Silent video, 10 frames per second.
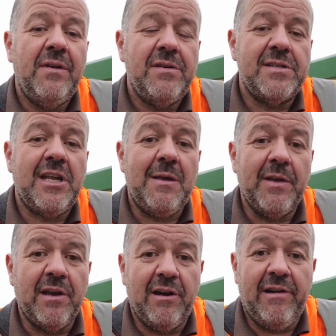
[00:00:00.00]
just to keep the
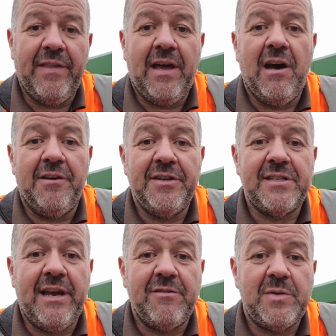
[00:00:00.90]
colour and that hardness
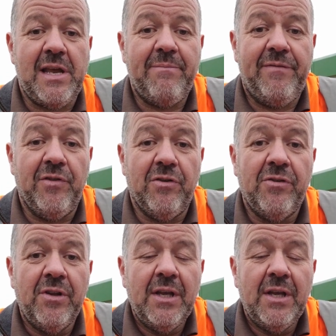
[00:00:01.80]
there, as we said before.